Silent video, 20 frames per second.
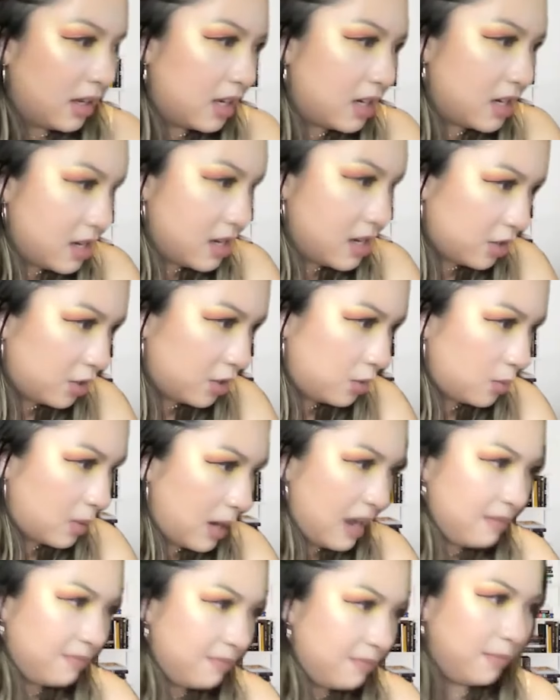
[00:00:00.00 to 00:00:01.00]
And here,
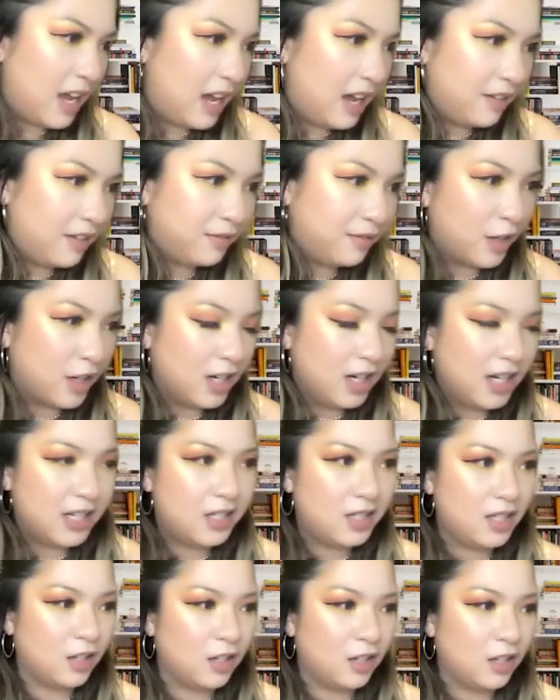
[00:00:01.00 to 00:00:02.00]
swipe left for a
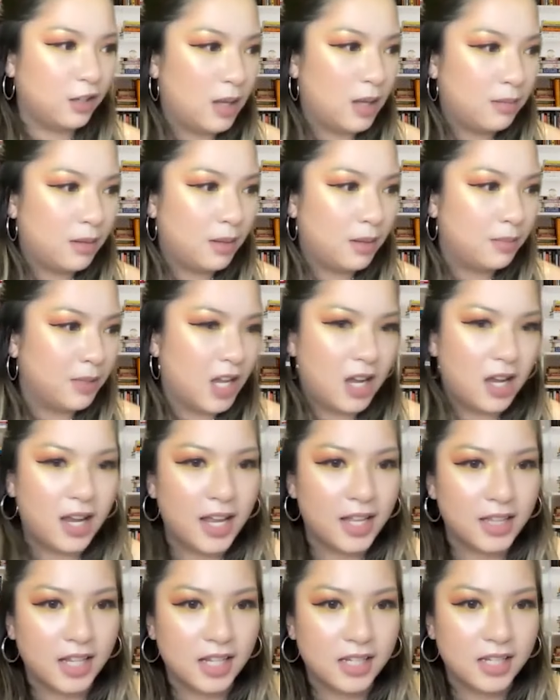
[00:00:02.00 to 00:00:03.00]
list of blah, blah, blah,
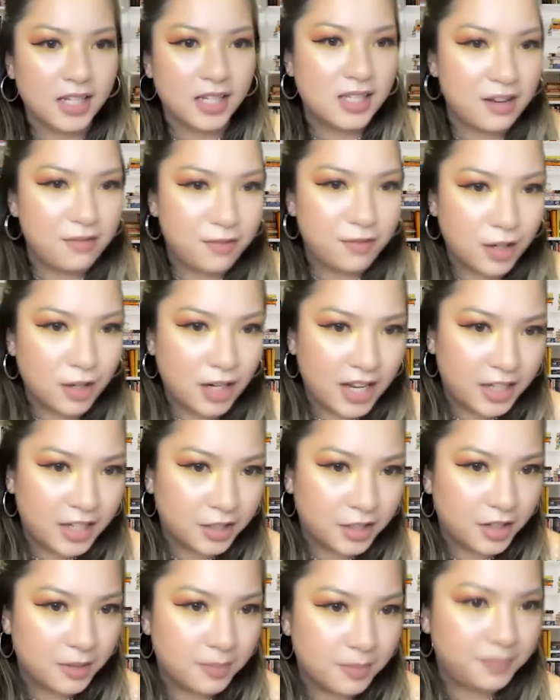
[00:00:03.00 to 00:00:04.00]
and then save for
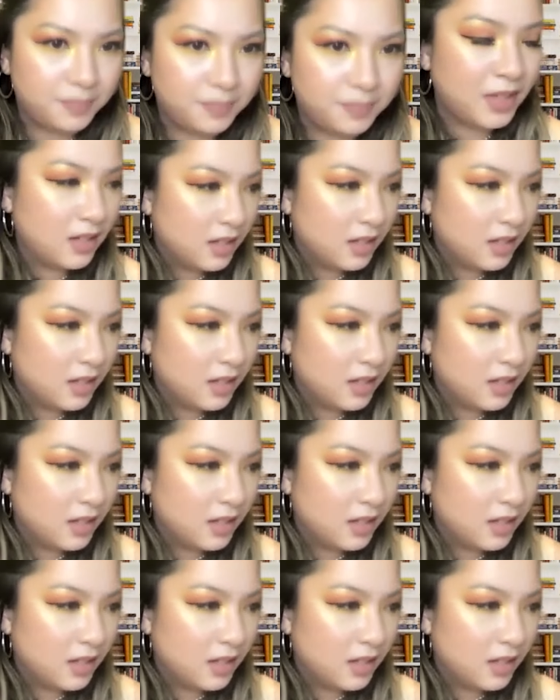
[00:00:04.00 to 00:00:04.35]
later.